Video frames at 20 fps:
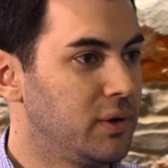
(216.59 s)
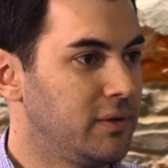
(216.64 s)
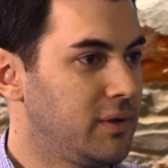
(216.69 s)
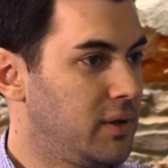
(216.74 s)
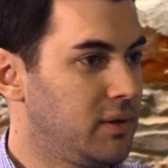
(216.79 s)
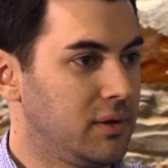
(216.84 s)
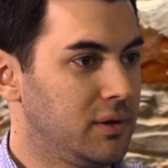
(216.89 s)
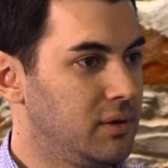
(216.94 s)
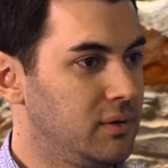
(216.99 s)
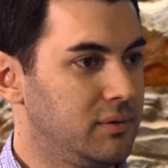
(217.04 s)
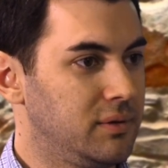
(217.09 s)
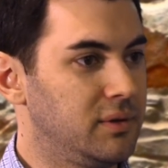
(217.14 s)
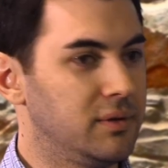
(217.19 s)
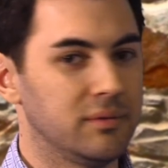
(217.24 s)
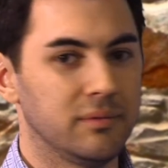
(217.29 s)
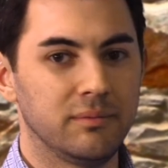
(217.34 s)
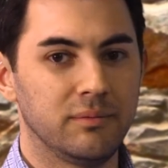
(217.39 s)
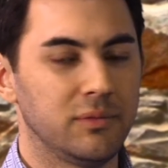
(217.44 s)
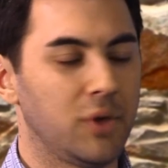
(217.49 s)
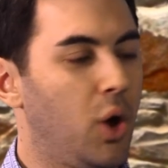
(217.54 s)
and then
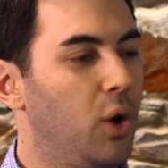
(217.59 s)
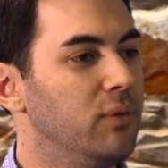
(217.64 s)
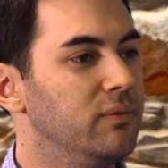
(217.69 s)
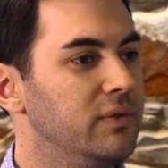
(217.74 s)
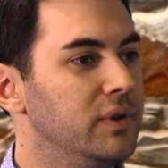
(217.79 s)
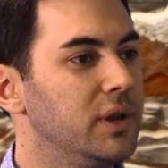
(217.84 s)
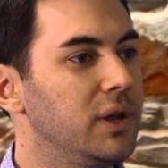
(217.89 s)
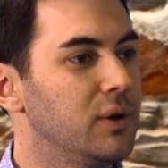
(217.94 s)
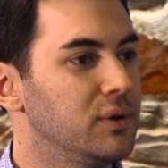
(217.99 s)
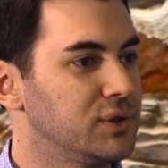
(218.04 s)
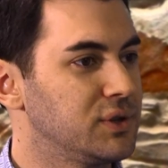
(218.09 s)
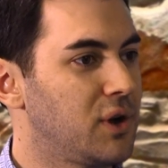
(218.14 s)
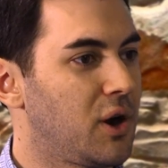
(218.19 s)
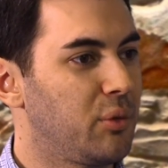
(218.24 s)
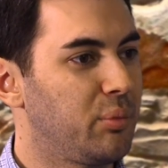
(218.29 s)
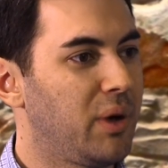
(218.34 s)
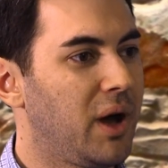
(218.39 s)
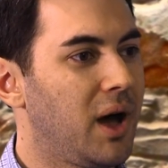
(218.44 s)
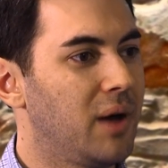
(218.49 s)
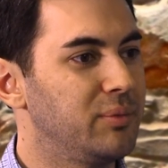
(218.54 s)
the home videos
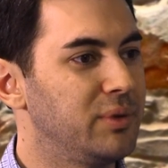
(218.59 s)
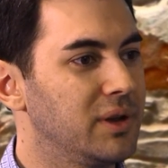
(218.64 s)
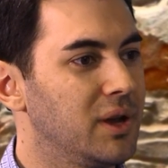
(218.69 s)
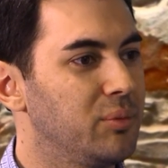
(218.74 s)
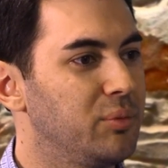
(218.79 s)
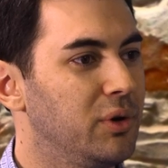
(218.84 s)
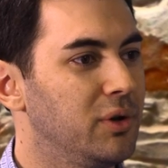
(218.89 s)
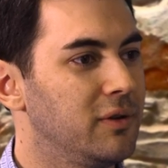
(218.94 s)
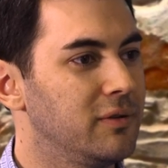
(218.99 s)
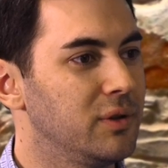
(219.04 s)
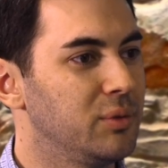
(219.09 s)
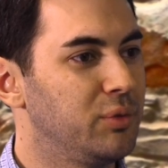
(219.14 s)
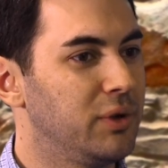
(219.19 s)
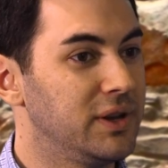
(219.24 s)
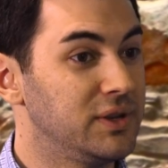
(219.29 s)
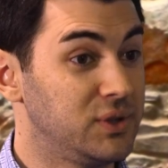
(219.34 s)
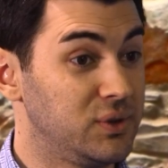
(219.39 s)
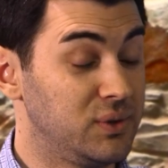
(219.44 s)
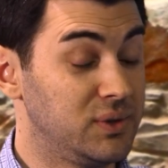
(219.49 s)
start popping up all over the place,